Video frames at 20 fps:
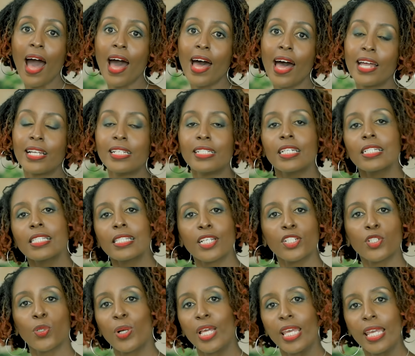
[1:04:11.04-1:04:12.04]
and
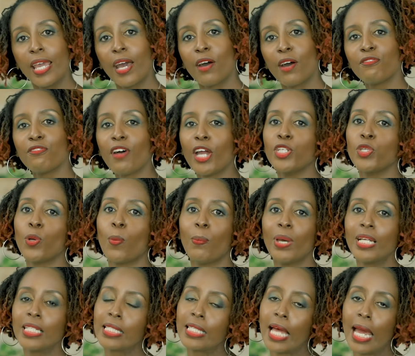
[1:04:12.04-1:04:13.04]
settle here, find your
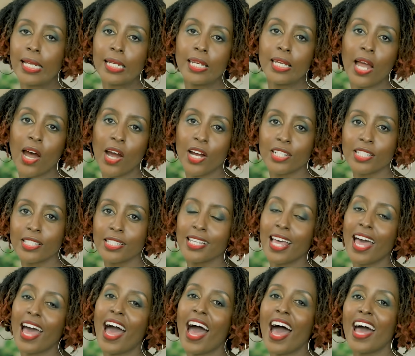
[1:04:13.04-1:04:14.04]
bedside nurse
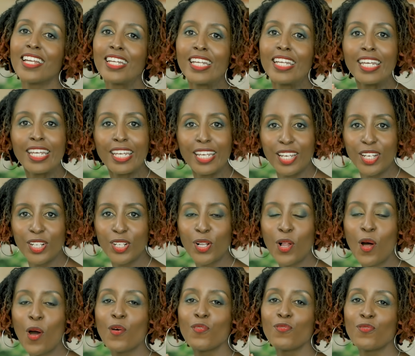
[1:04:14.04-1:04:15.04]
and
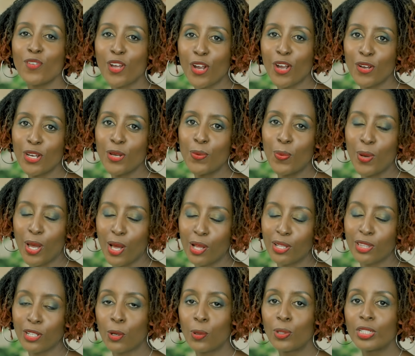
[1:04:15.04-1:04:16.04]
heal very
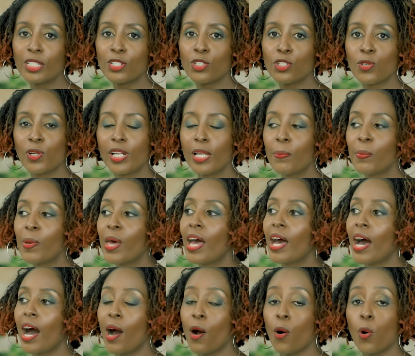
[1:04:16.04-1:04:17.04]
well. The Golden Tulip
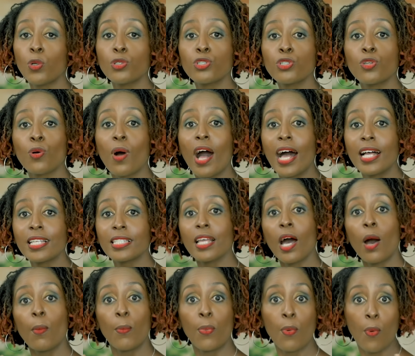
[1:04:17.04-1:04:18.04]
uh, also has
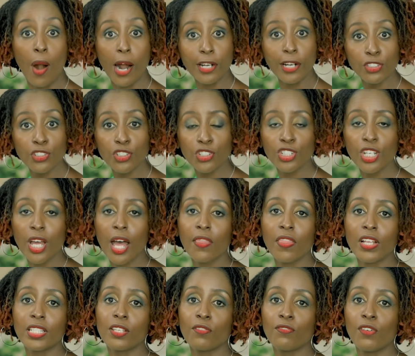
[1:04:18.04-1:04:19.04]
a brunch
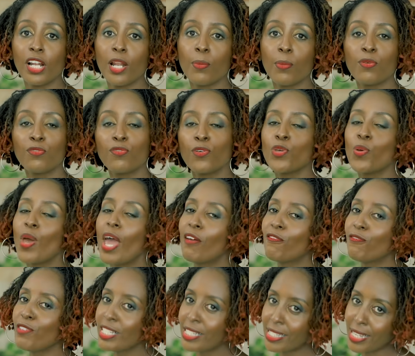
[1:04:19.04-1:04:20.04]
that's available for you
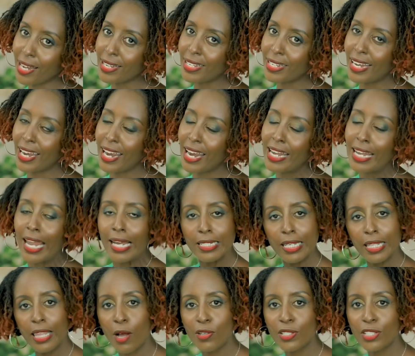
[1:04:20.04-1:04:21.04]
every Sunday,
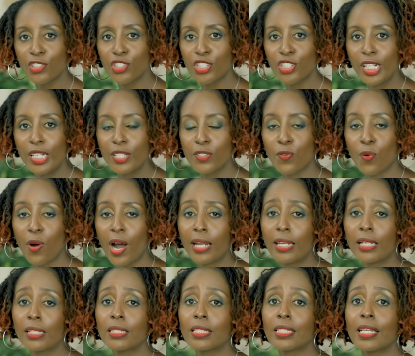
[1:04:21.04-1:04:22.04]
ninety thousand shillings for
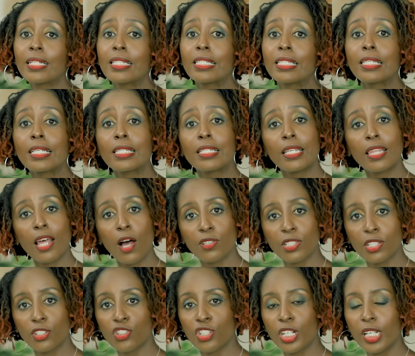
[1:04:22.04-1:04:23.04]
adults and sixty
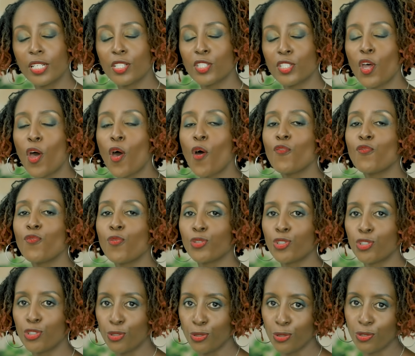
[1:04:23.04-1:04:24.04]
thousand shillings for
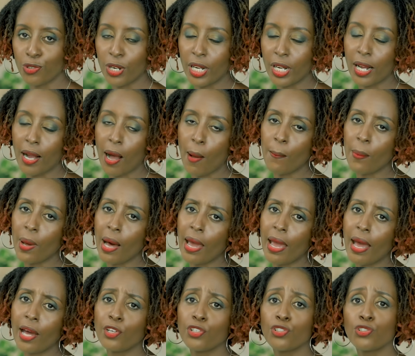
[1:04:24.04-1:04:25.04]
children. Come by
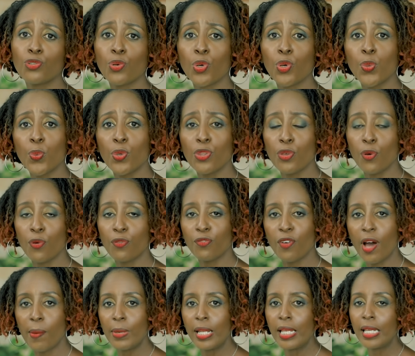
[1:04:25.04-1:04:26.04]
and enjoy with your
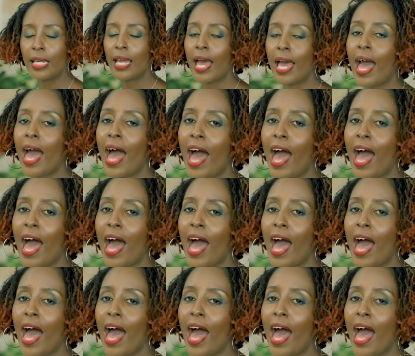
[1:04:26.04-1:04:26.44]
family